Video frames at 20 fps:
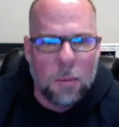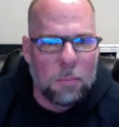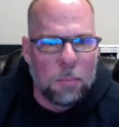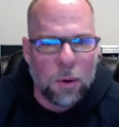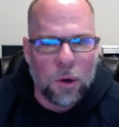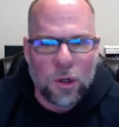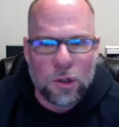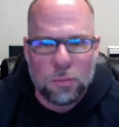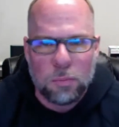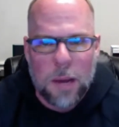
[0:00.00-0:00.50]

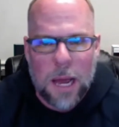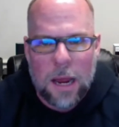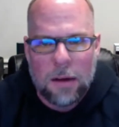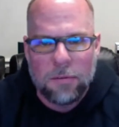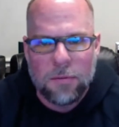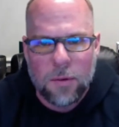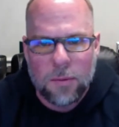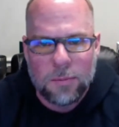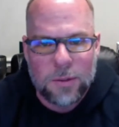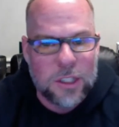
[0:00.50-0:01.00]

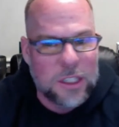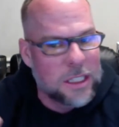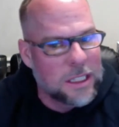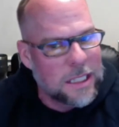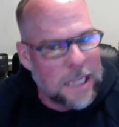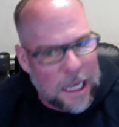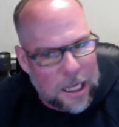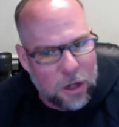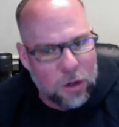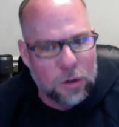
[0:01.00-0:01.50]
pushback from
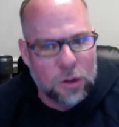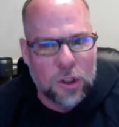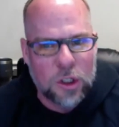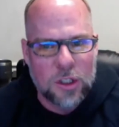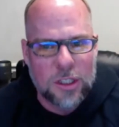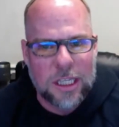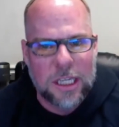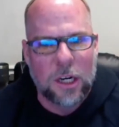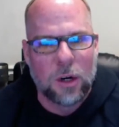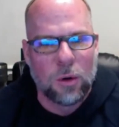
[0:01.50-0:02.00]
sellers
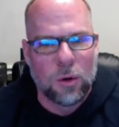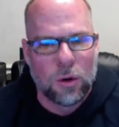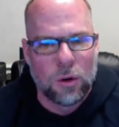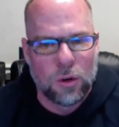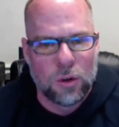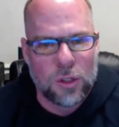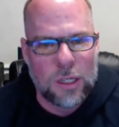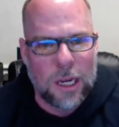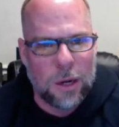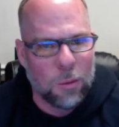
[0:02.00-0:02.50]
because they don't
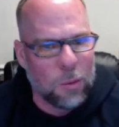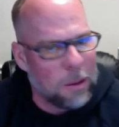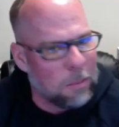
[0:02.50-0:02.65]
understand.